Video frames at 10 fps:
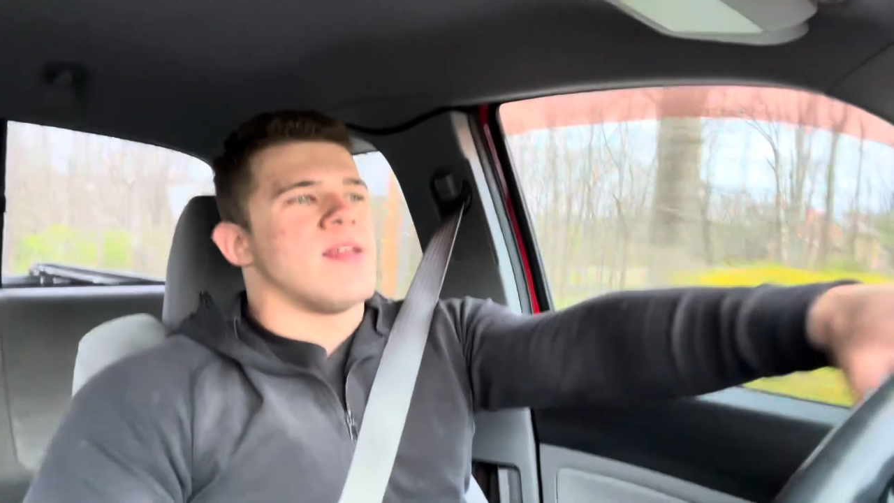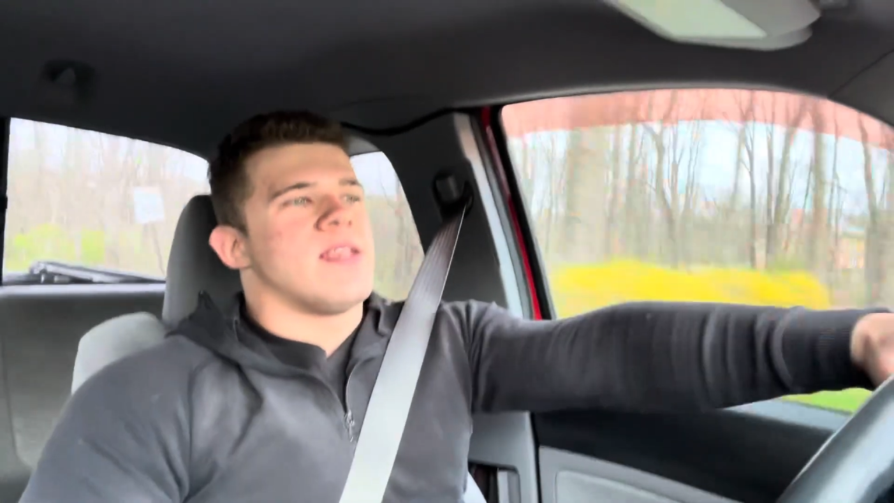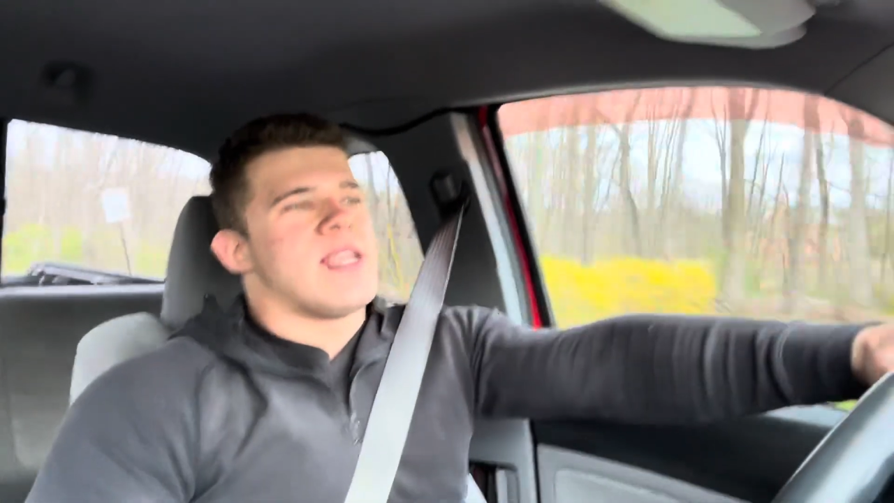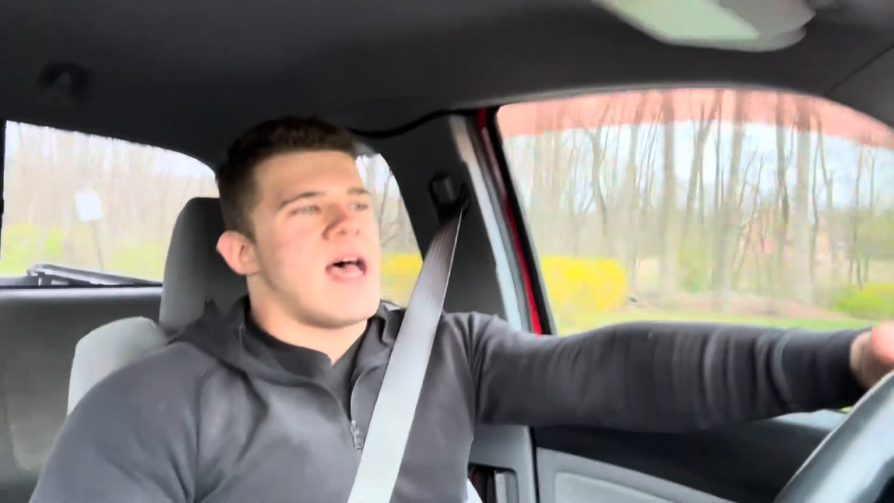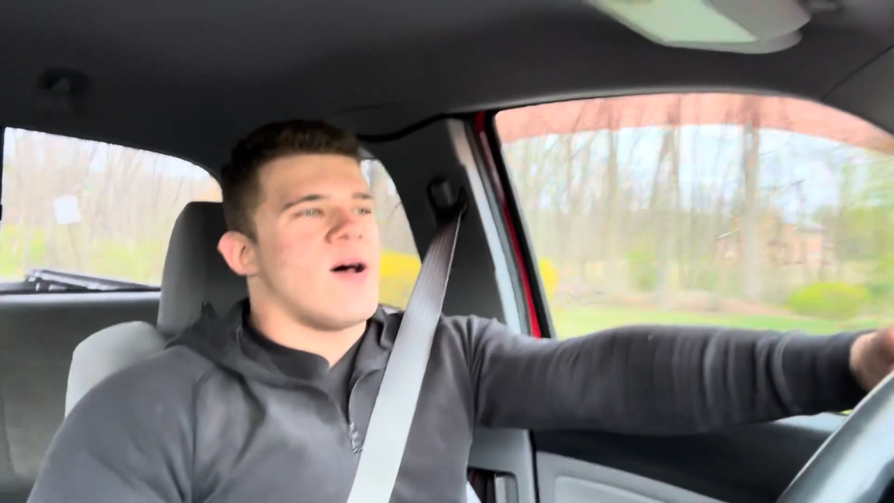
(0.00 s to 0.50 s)

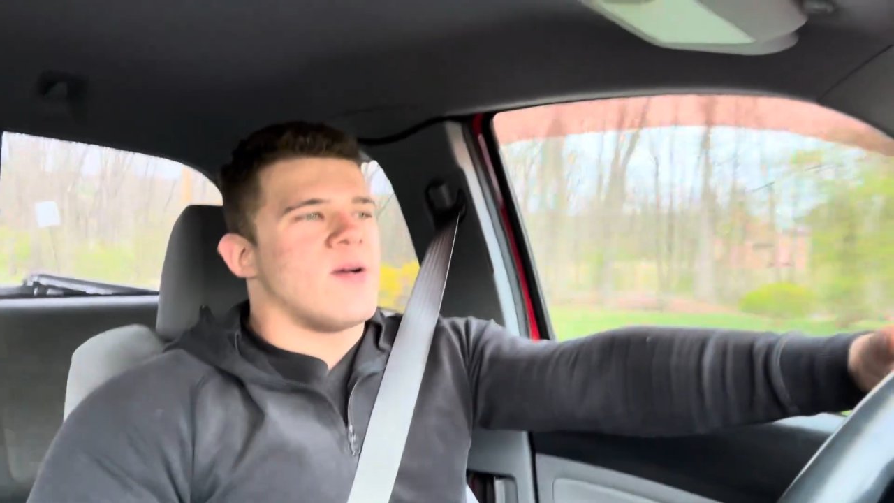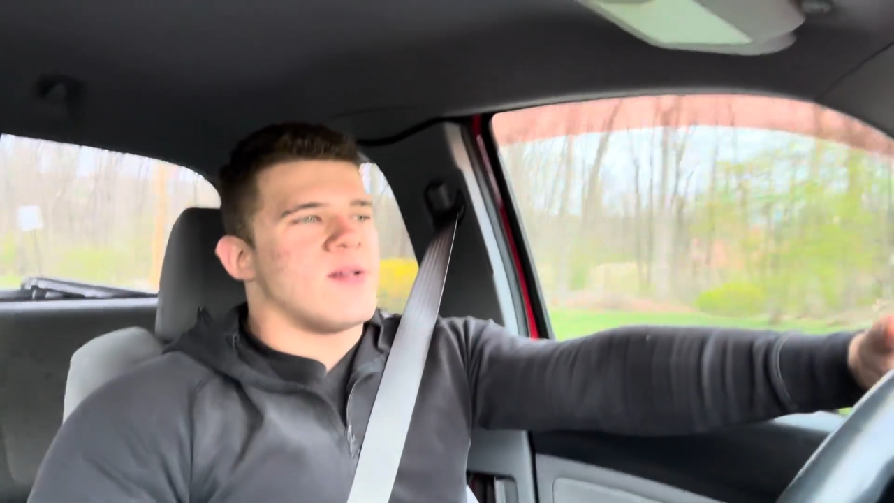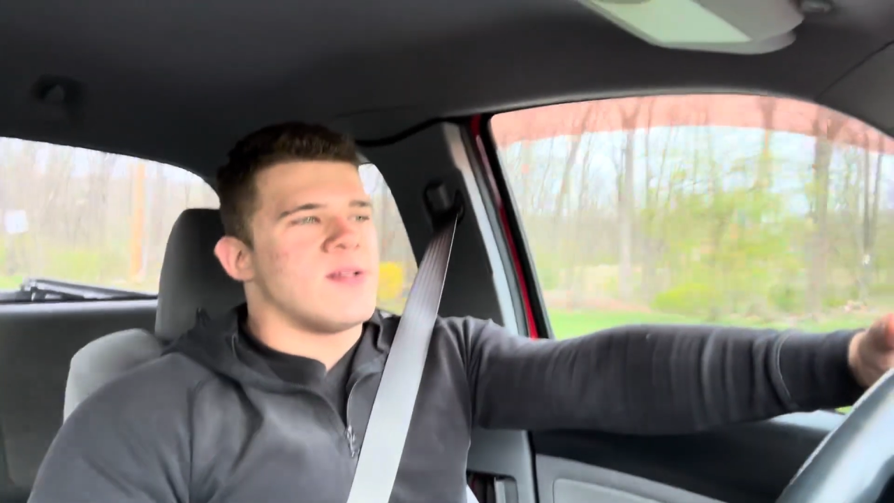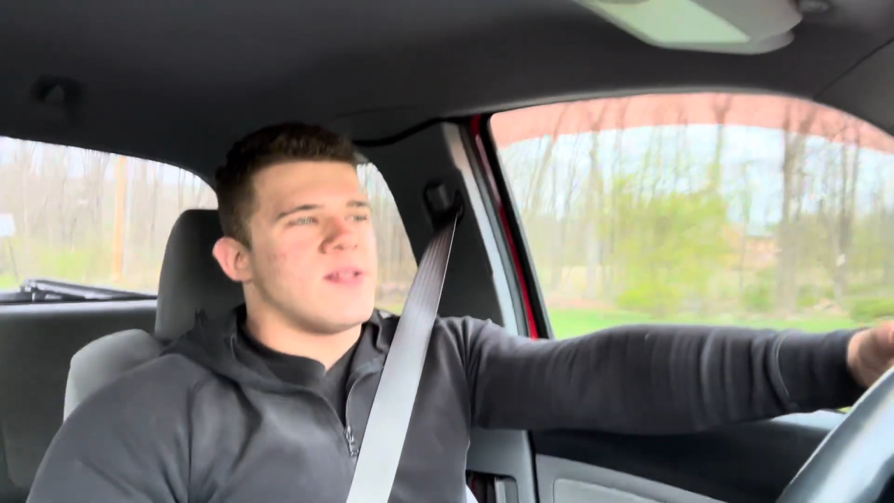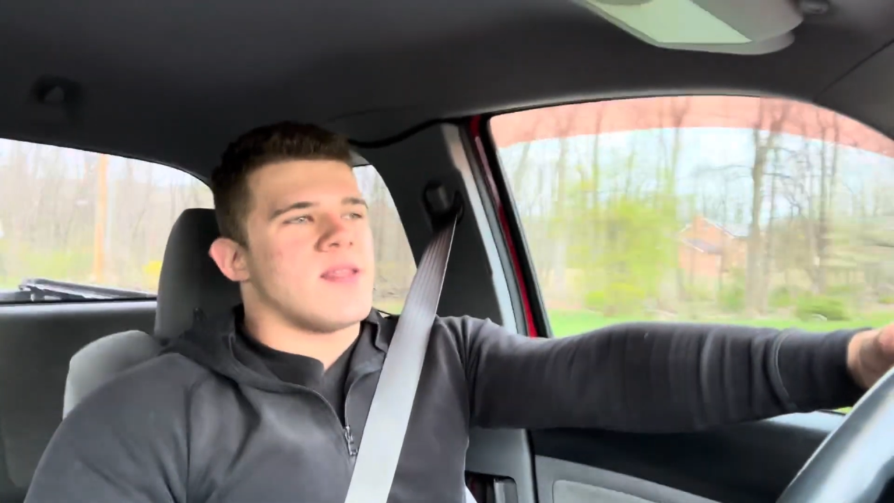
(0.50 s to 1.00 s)
Now,
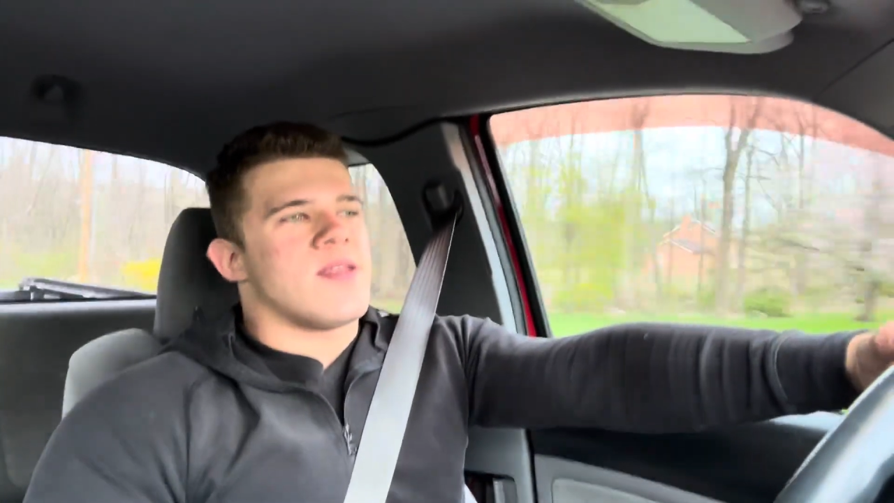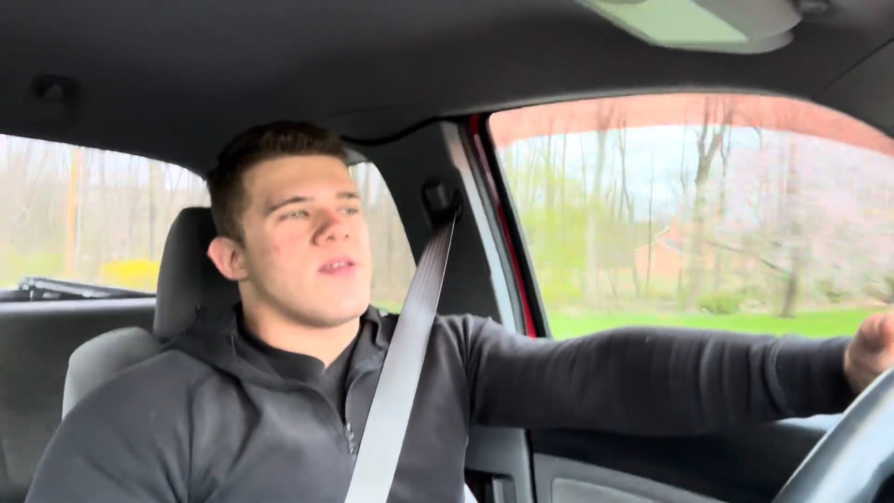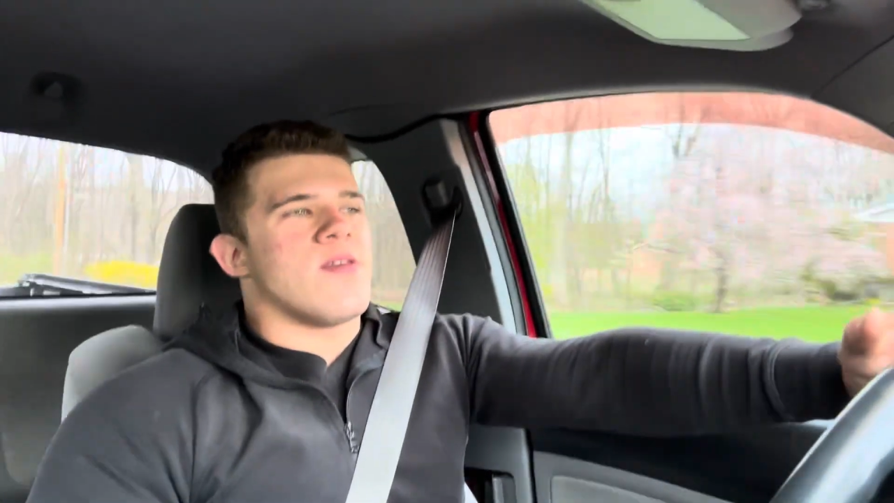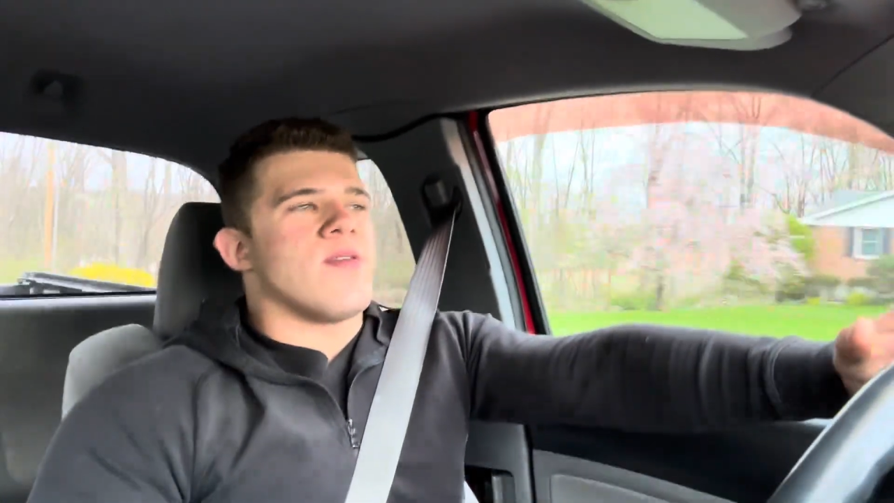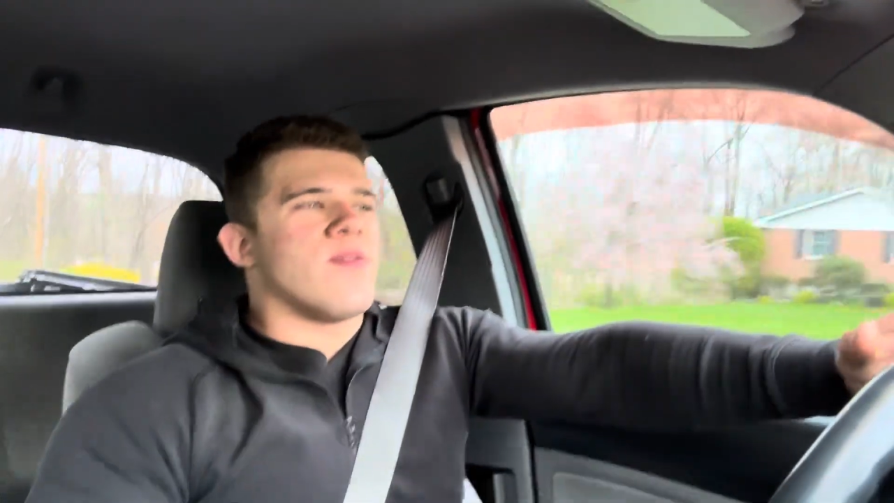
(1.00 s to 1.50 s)

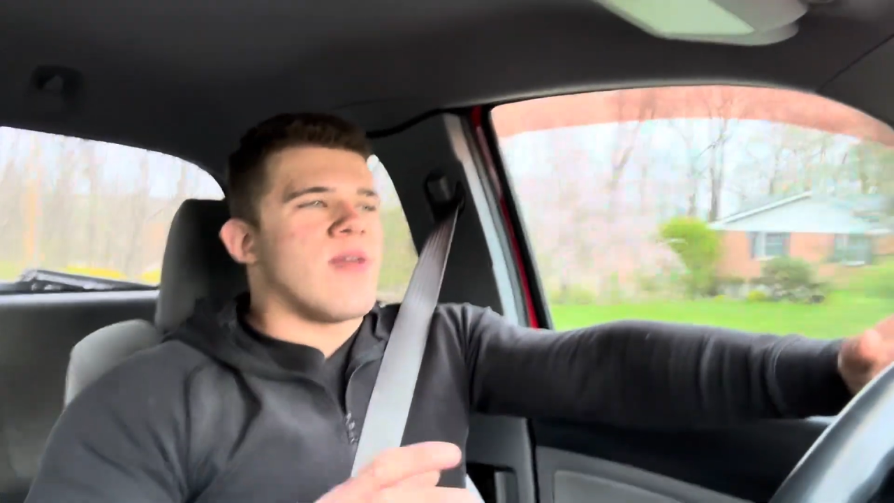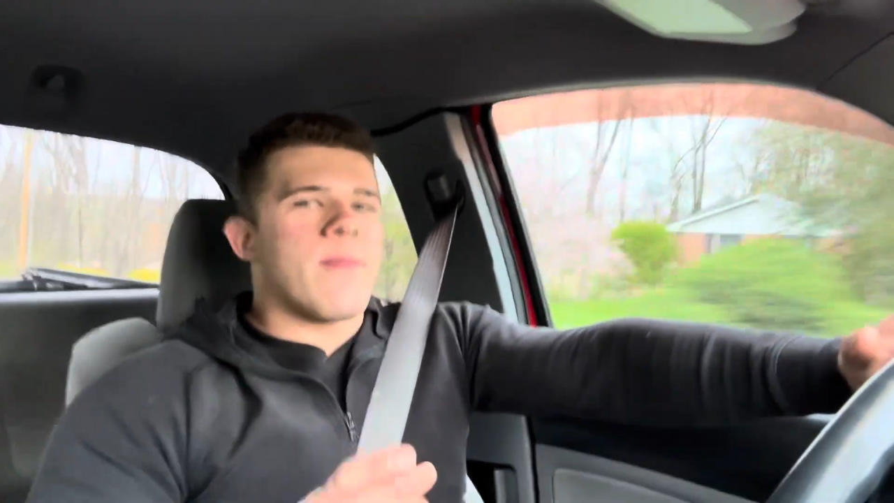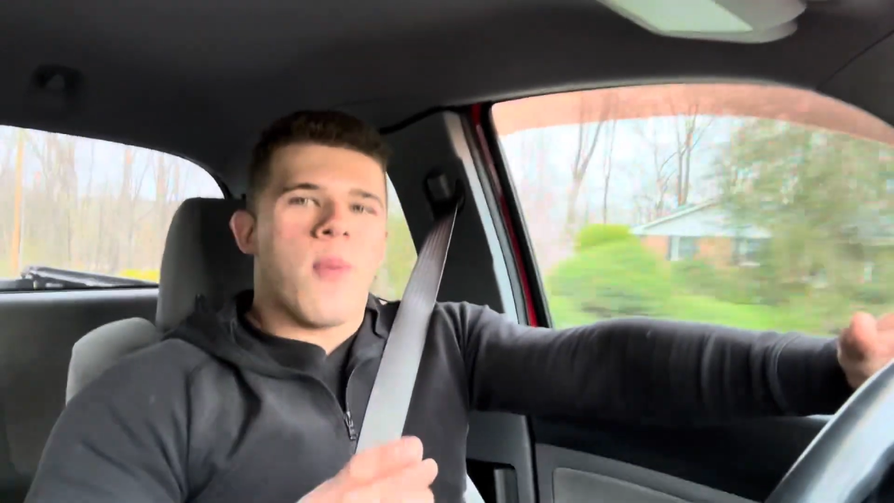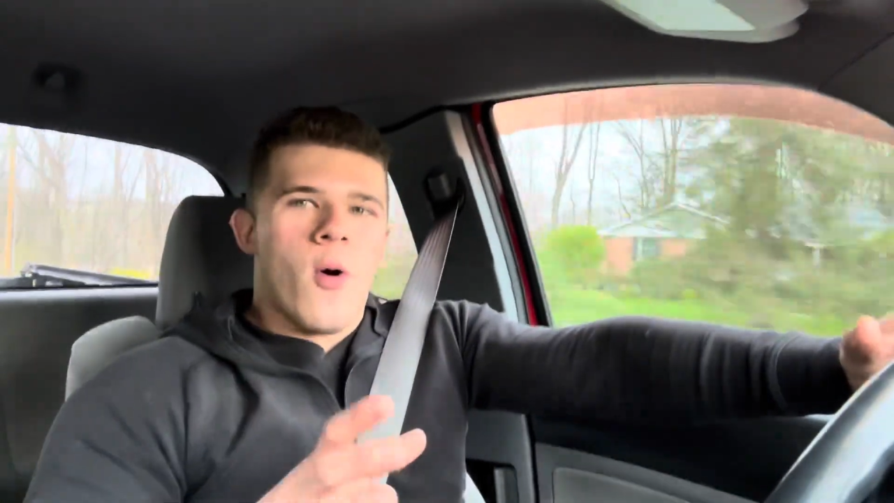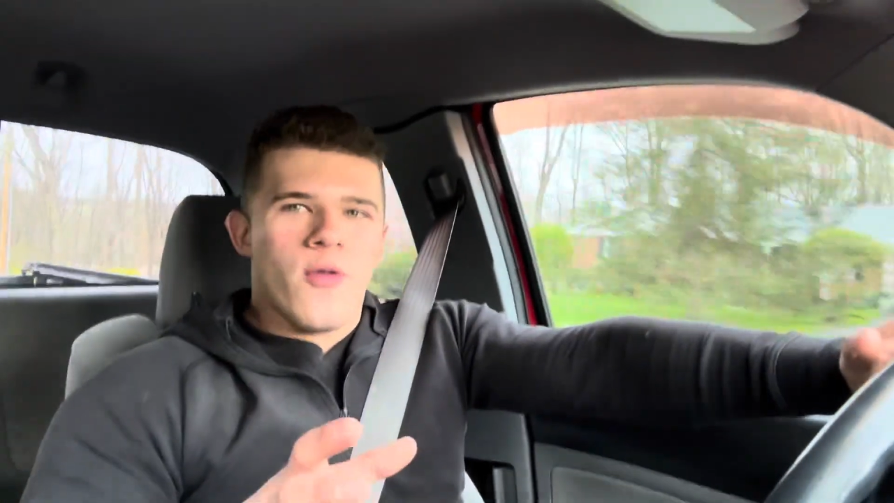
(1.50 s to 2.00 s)
they
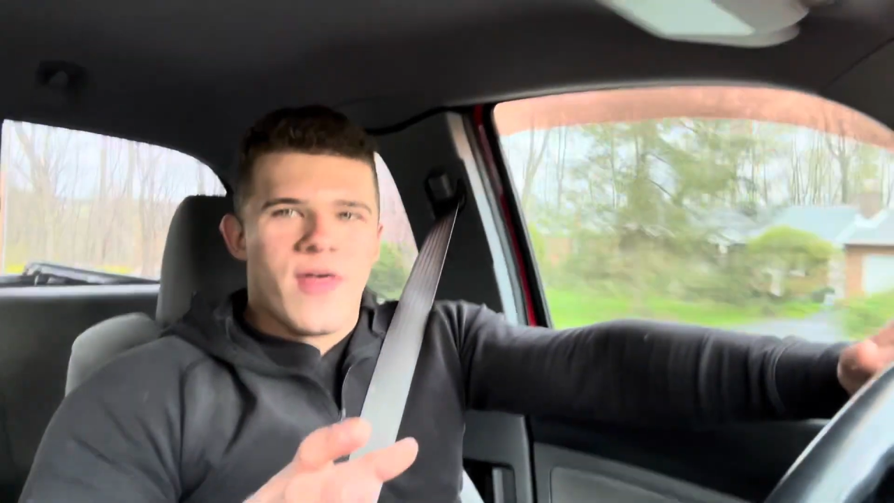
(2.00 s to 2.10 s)
both